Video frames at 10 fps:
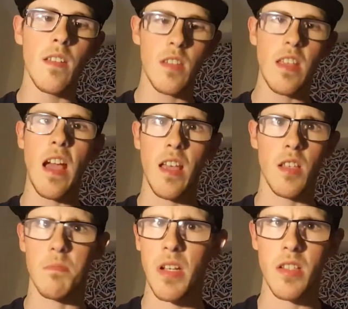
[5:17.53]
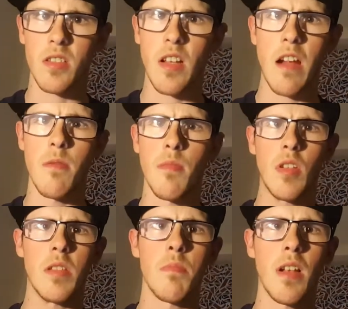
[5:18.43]
So yeah, he's playing Skyrim on
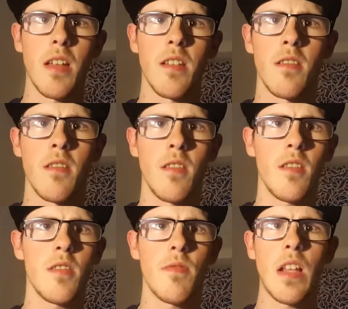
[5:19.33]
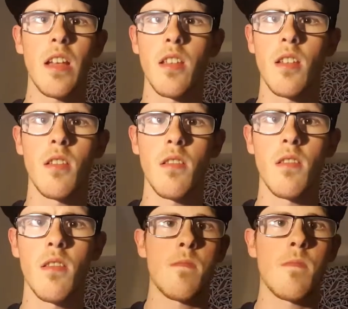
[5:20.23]
his plane, on his flight.
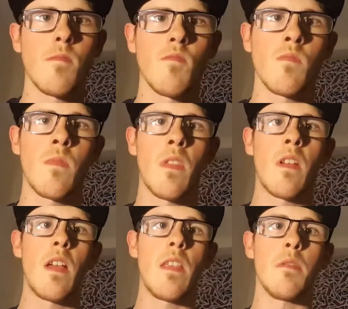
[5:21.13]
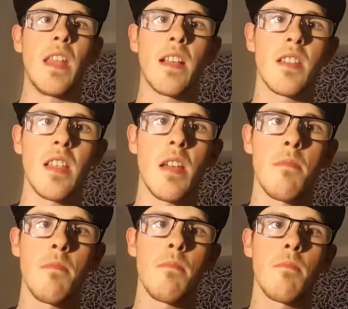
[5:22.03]
And then we next see
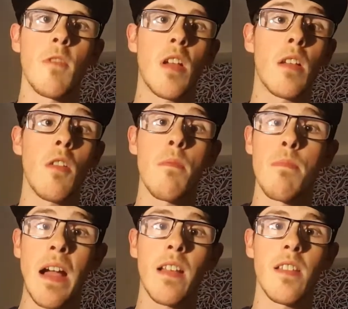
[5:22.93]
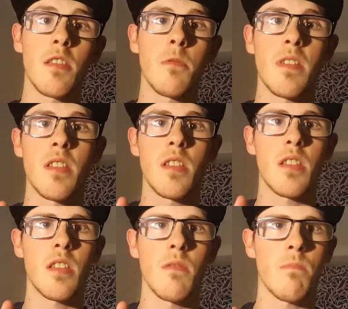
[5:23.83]
him going back into
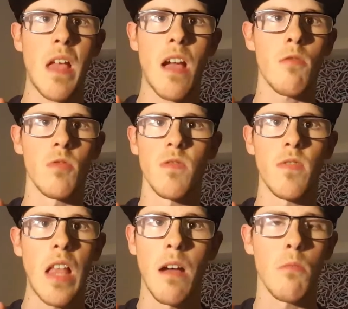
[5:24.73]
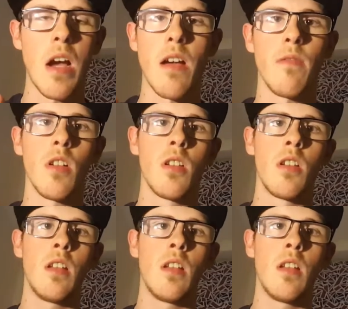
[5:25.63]
his house, flat, whatever.